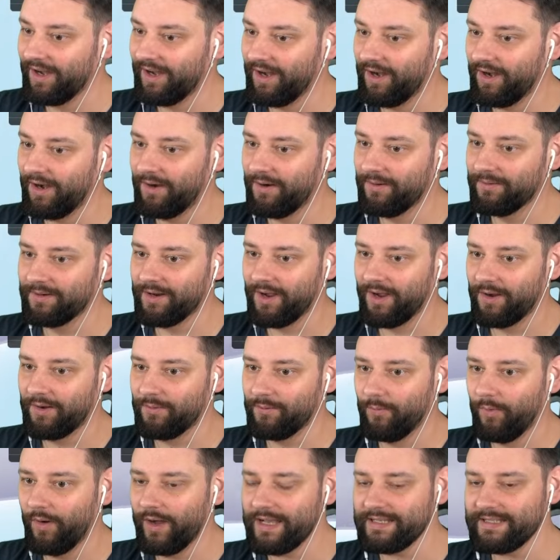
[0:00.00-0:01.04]
Oh no.
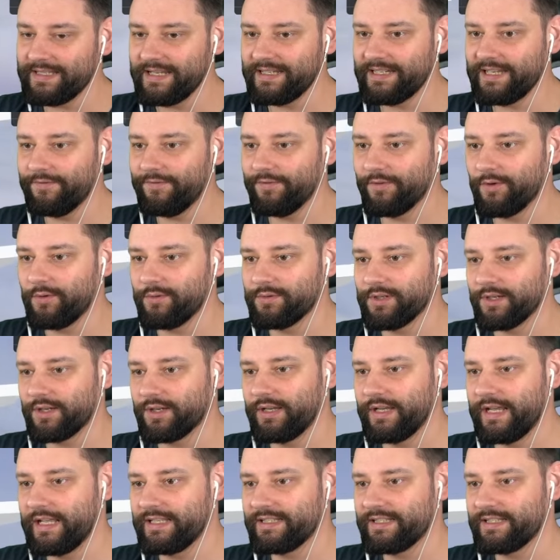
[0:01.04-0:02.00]
Why is it difficult to...